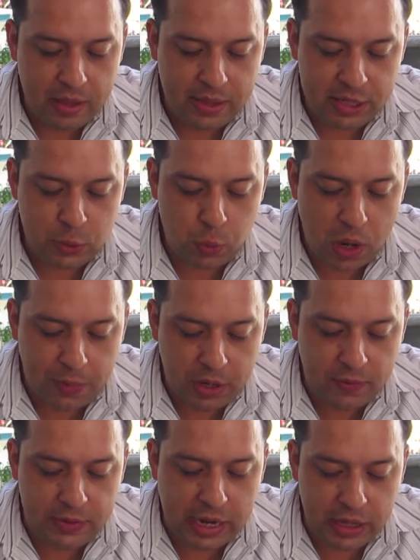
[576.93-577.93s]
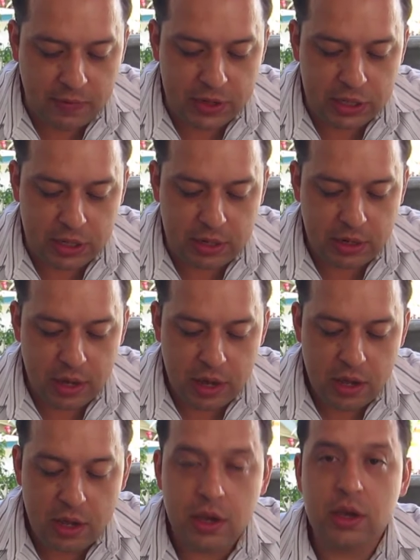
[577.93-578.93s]
This weapon of television
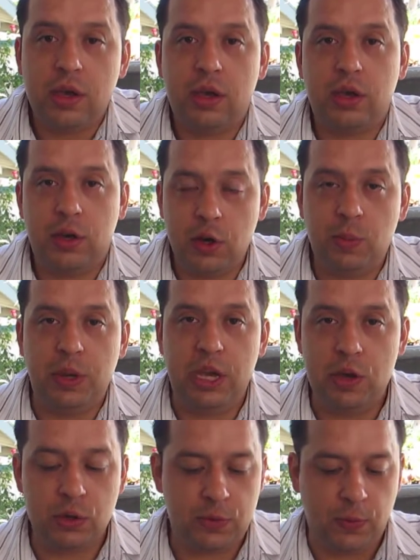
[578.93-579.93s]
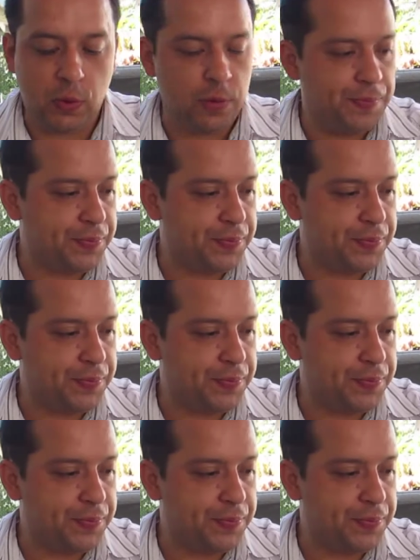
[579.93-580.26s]
could be useful.